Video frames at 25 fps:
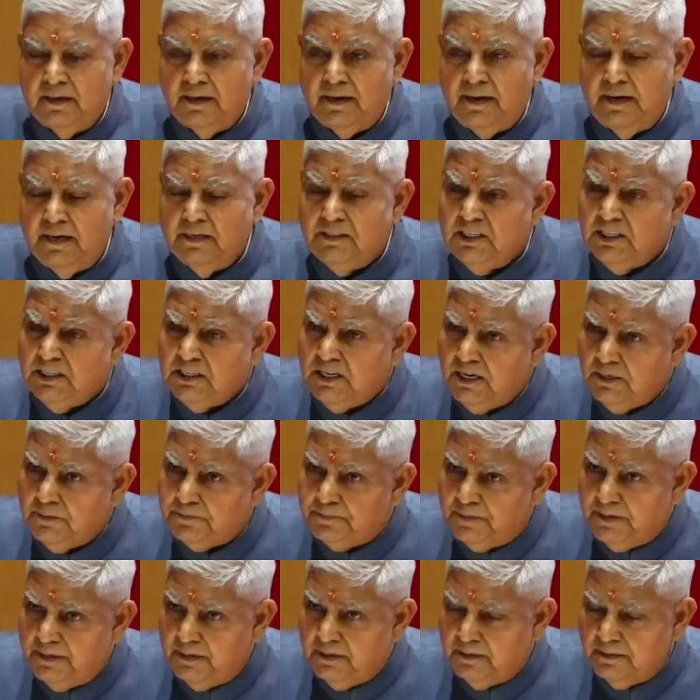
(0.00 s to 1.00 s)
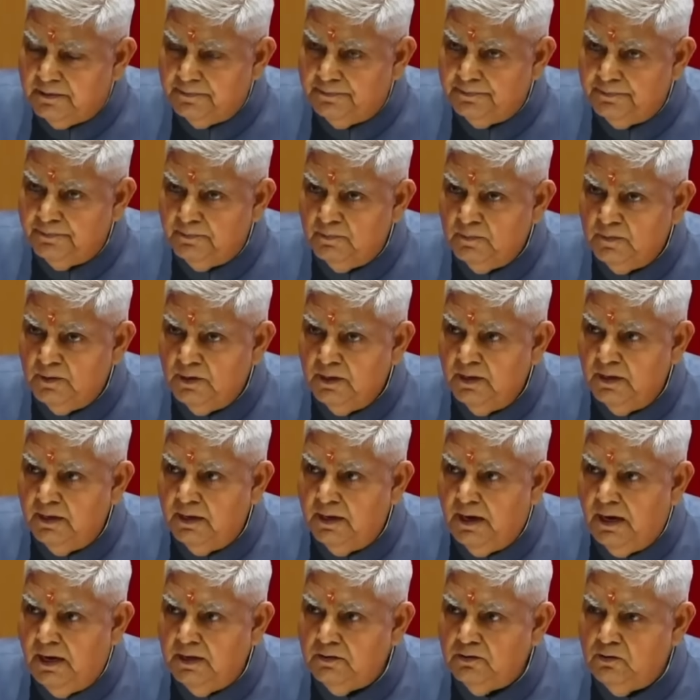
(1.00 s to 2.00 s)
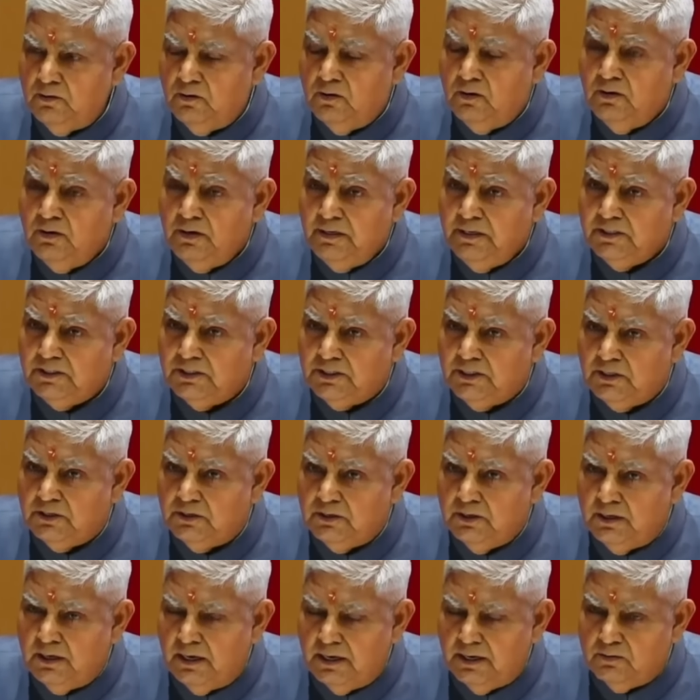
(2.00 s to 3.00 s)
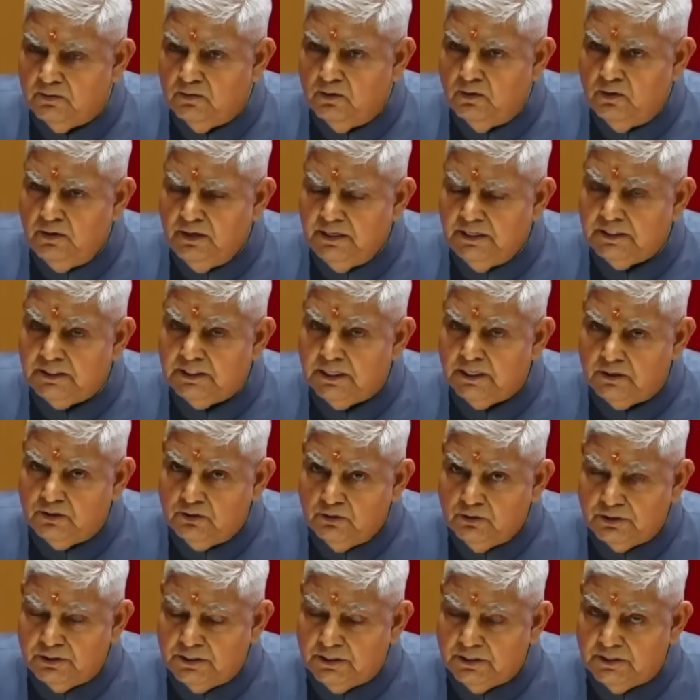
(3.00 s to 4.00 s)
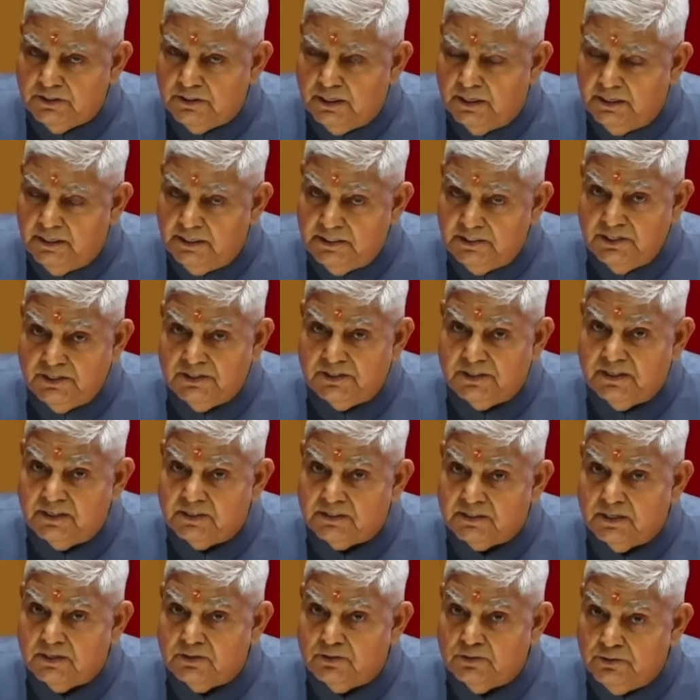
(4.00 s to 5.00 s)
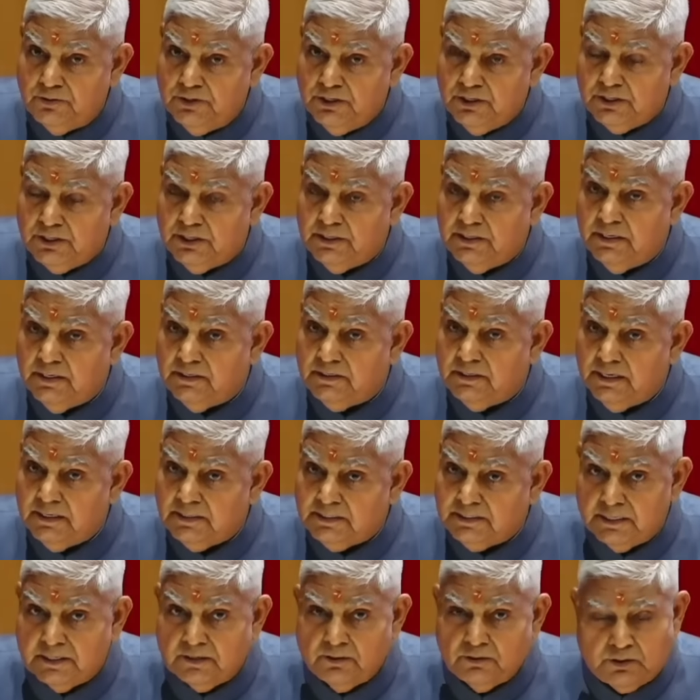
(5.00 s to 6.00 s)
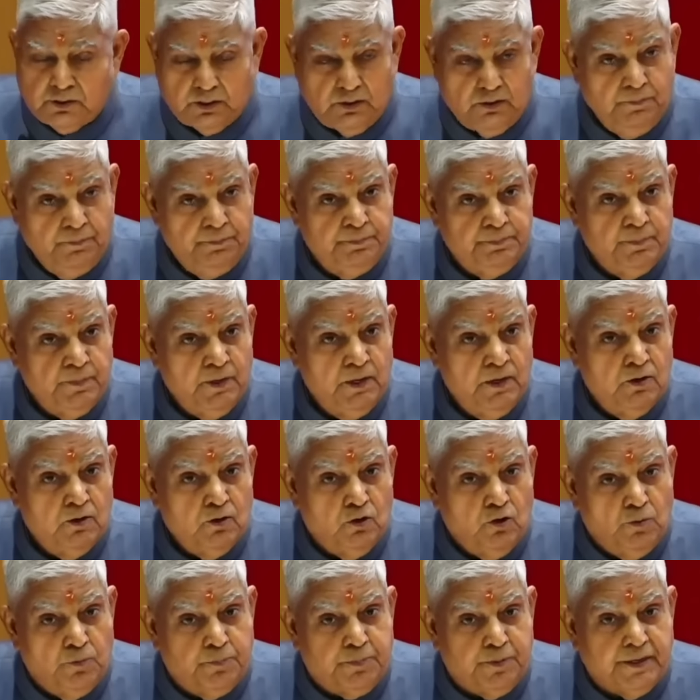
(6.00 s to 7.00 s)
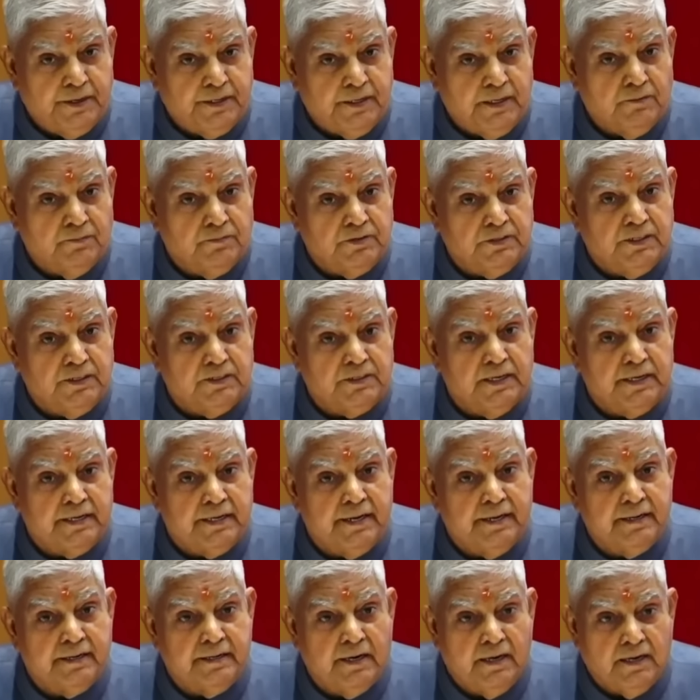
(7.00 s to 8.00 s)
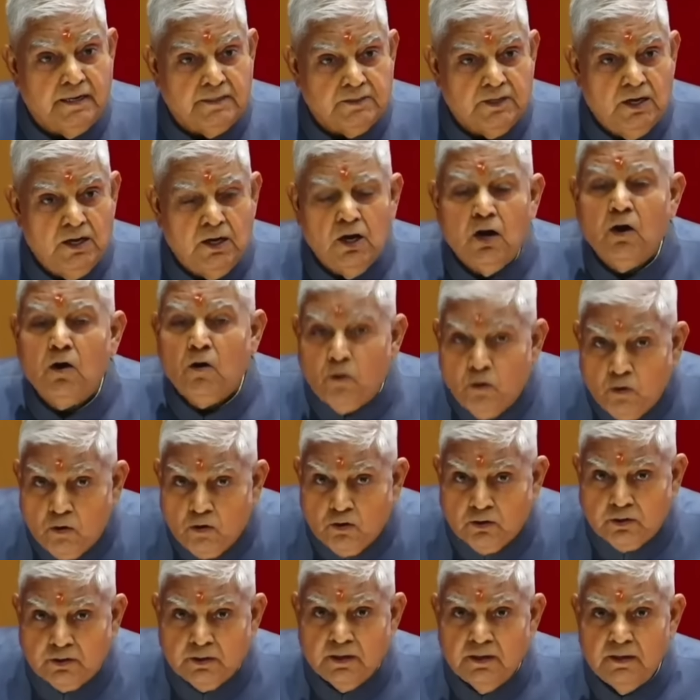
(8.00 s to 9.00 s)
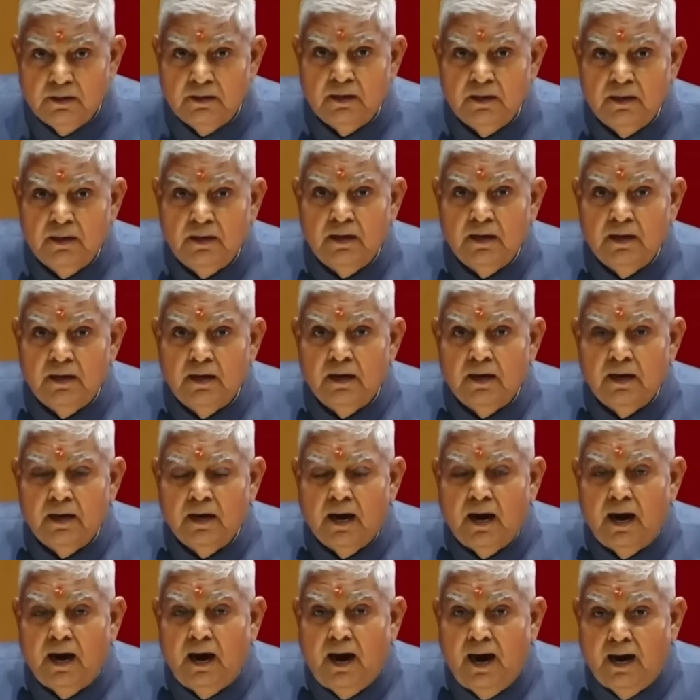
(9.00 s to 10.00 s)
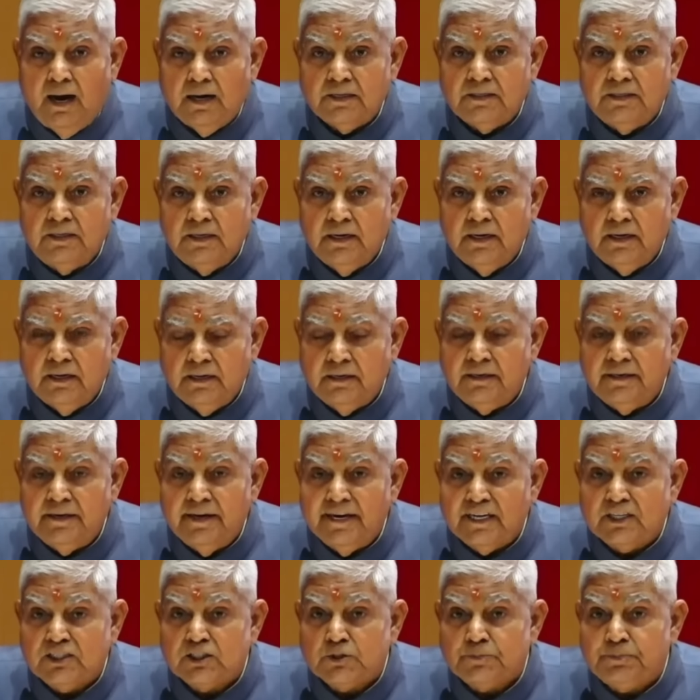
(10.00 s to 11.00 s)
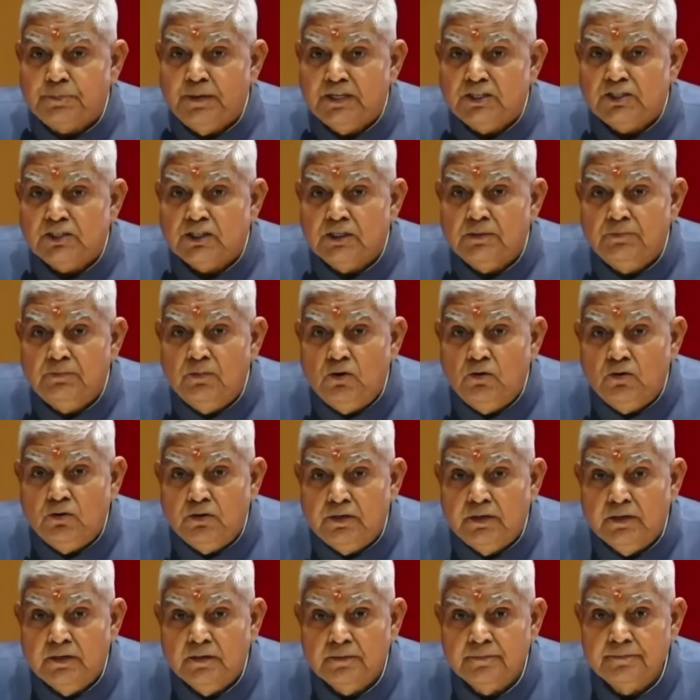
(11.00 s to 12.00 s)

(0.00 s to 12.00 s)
is it happening? Are all institutions, the legislature, judiciary and the executive, operating within their areas, or are they in expansion mode